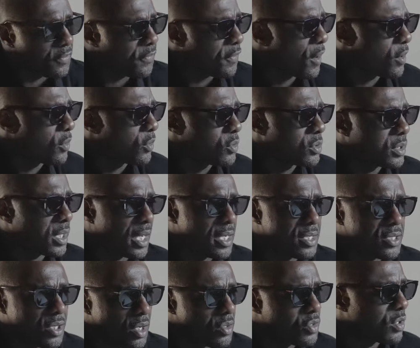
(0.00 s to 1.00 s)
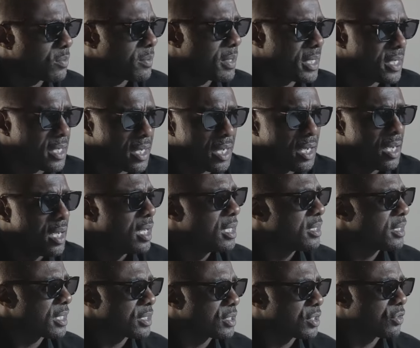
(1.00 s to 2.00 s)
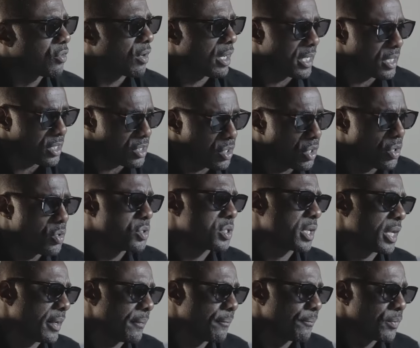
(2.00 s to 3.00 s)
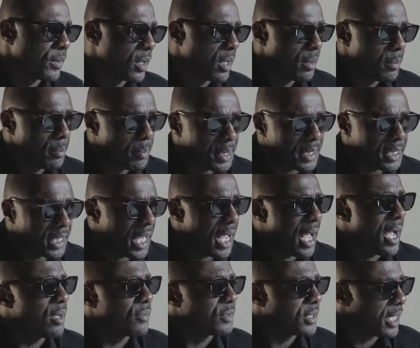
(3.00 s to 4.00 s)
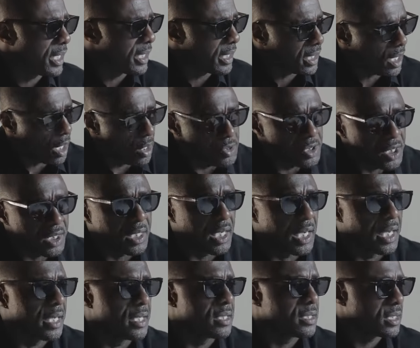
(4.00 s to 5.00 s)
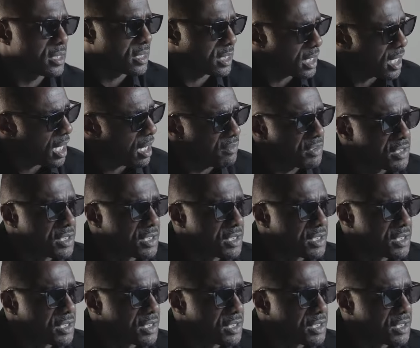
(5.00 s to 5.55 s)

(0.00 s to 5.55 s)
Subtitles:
phone all day, social media, that's great, use it. But get out there, go to gigs, see other